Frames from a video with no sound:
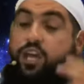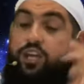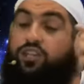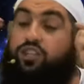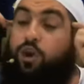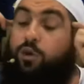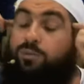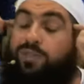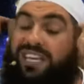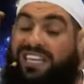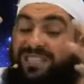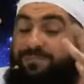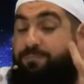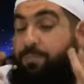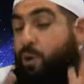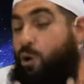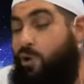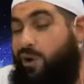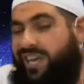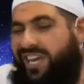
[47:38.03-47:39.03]
So this
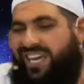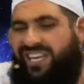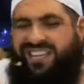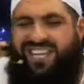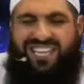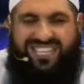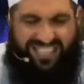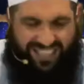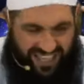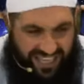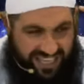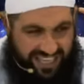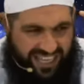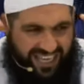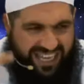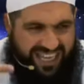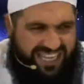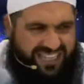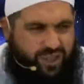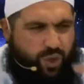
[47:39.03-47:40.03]
poor kid, he's
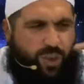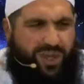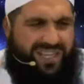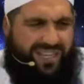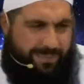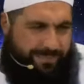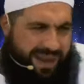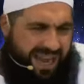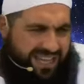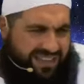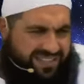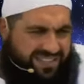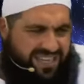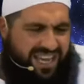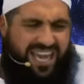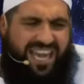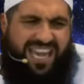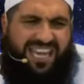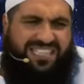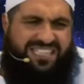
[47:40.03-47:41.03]
thinking, he's doing the
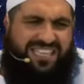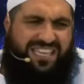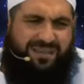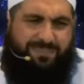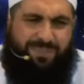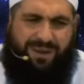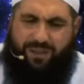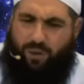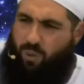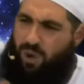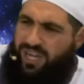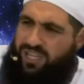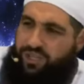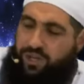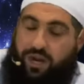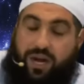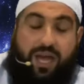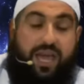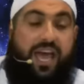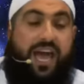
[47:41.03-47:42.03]
maths. He's thinking, brother, why
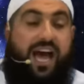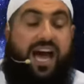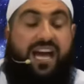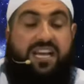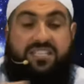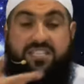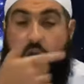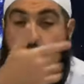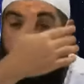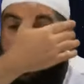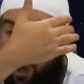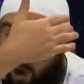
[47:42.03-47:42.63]
should. Uh, so